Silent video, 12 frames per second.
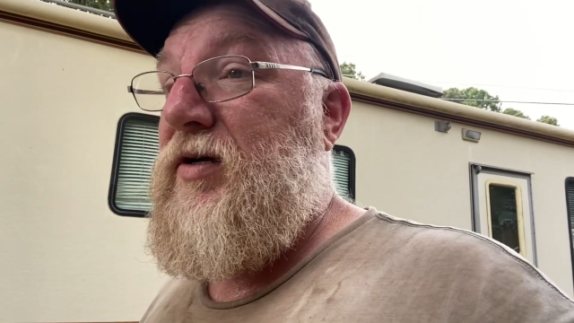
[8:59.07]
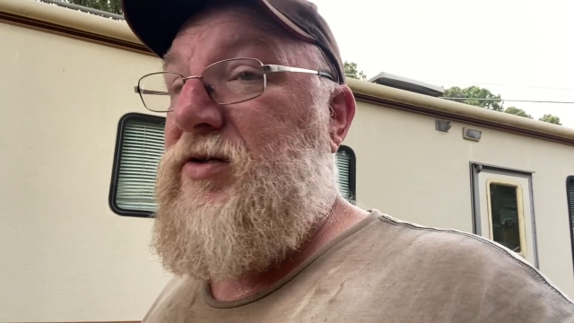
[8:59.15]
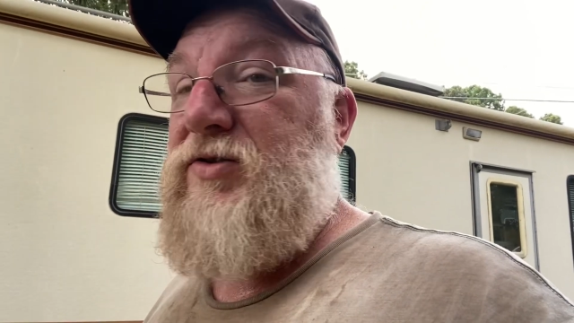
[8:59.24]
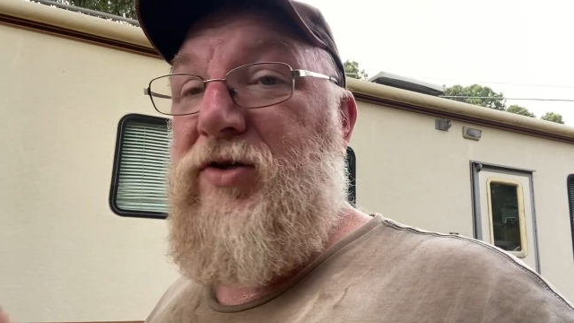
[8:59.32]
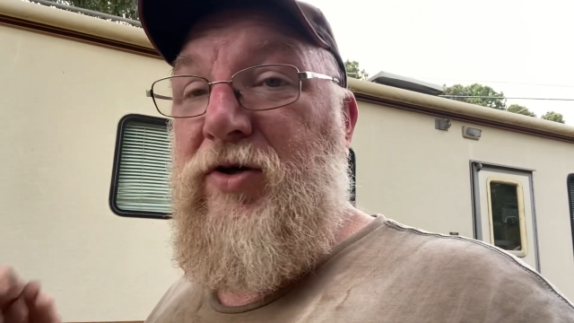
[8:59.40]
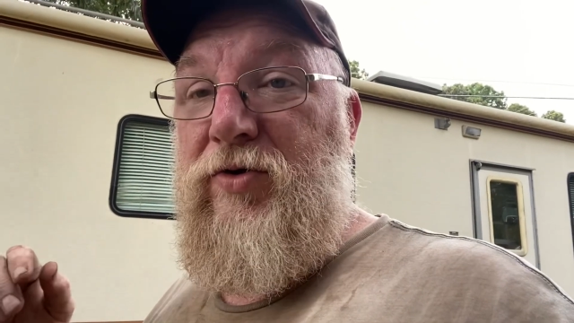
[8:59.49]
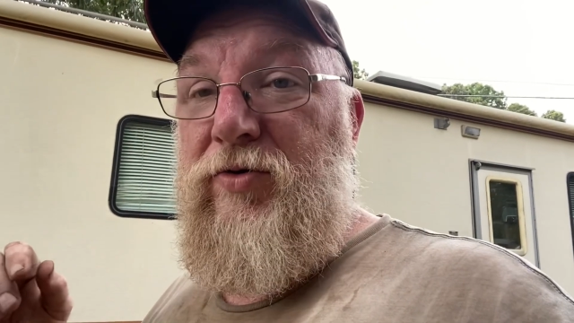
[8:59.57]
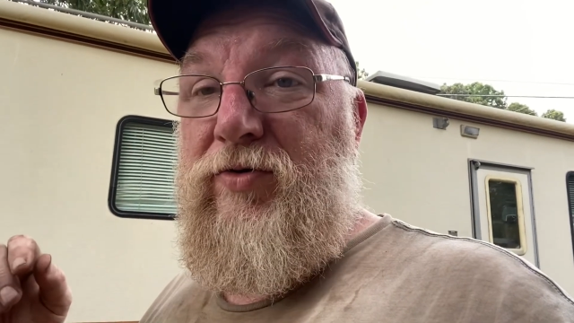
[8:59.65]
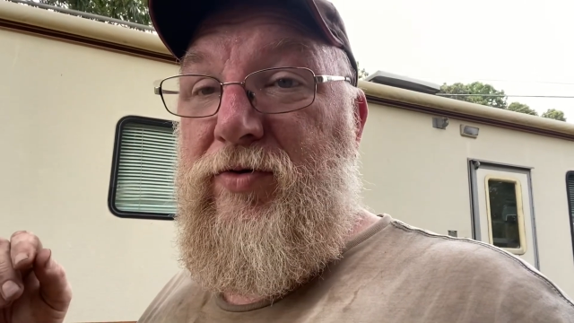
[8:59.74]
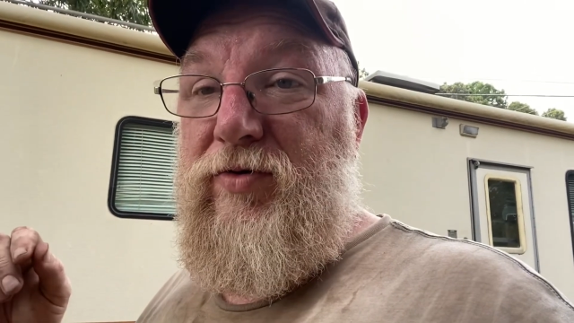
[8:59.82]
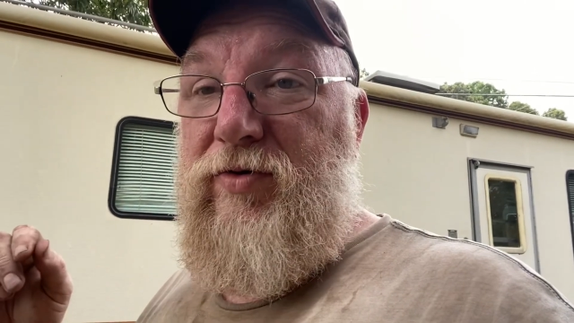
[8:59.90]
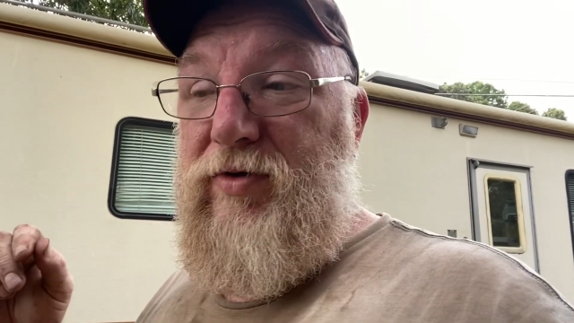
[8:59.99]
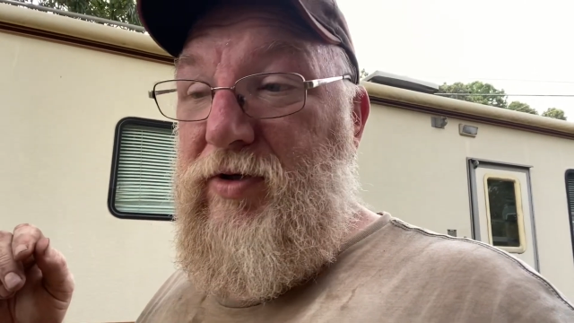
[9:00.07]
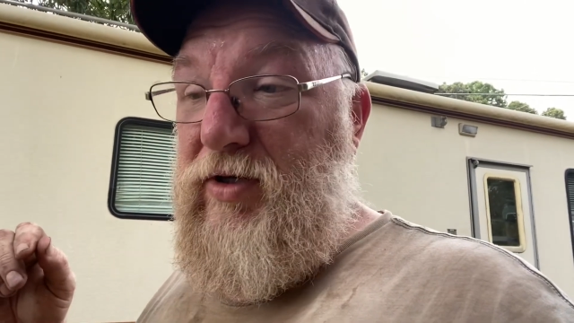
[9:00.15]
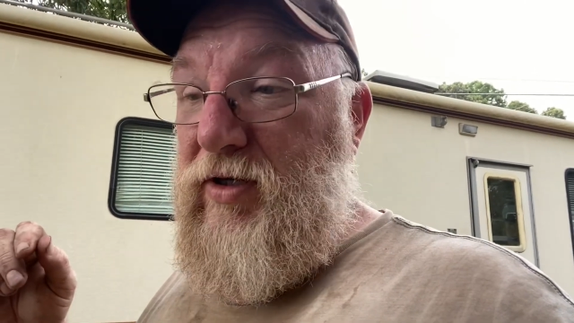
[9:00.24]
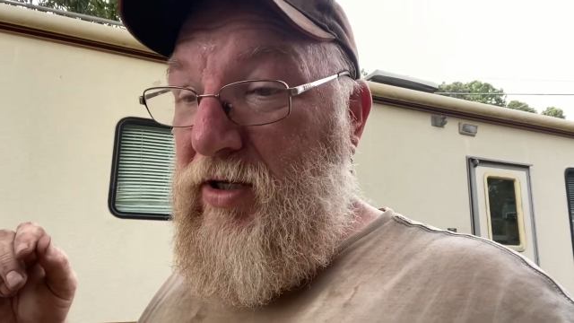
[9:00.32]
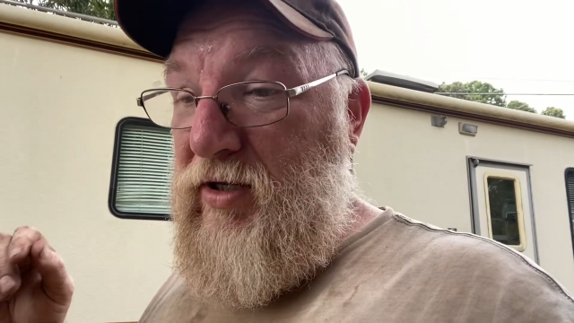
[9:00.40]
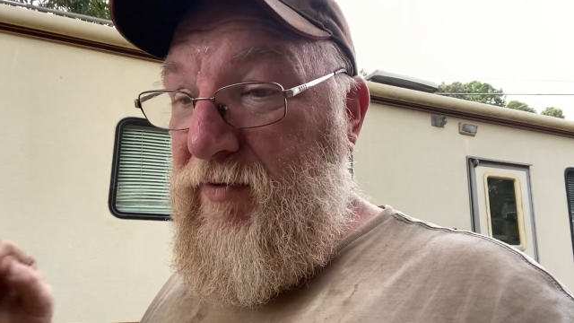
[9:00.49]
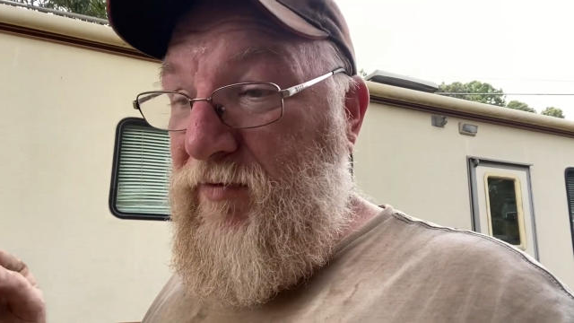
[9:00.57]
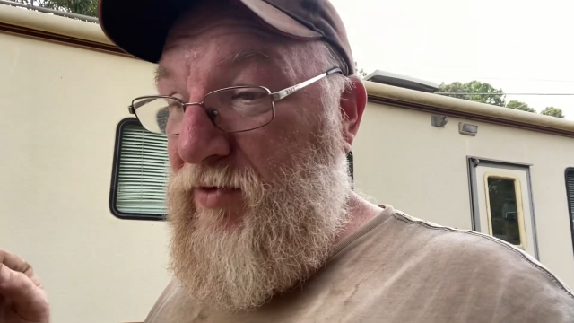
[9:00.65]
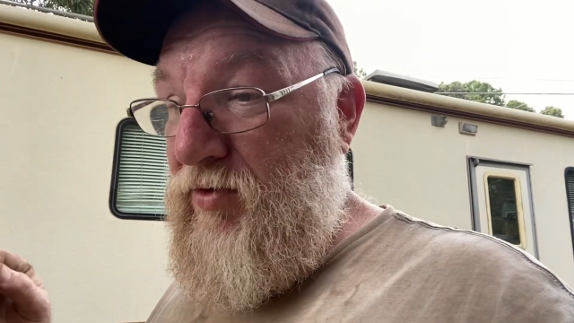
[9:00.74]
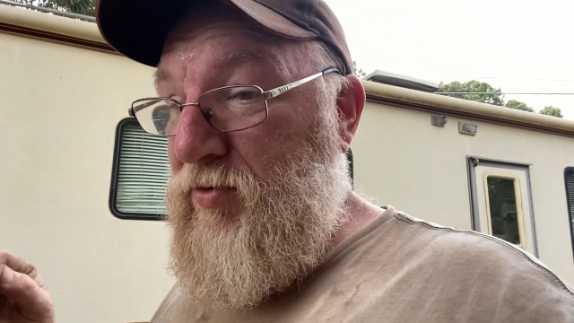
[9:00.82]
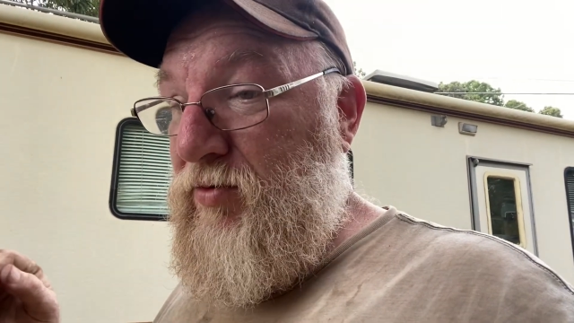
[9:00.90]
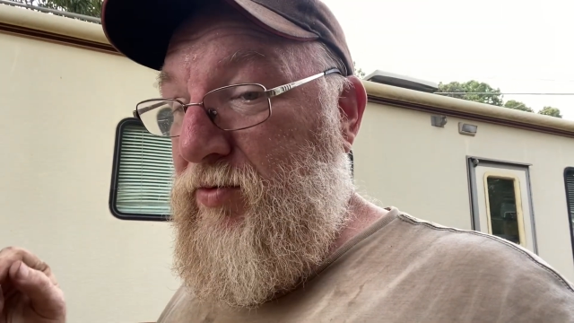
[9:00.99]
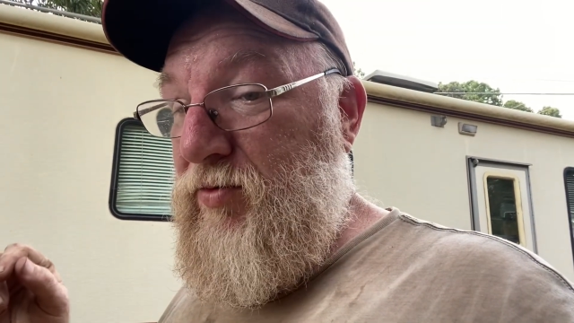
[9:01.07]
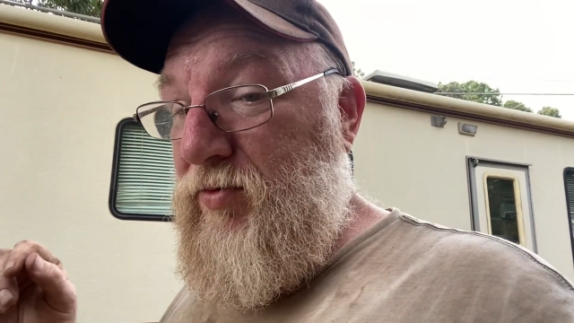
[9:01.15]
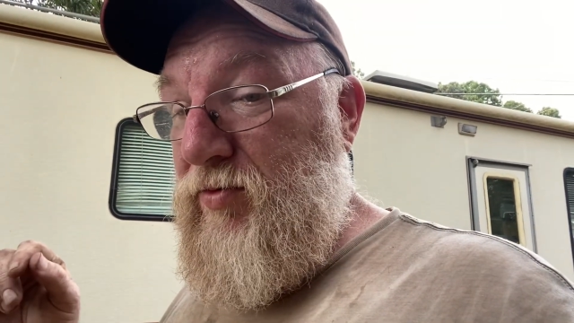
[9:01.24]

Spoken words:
So if you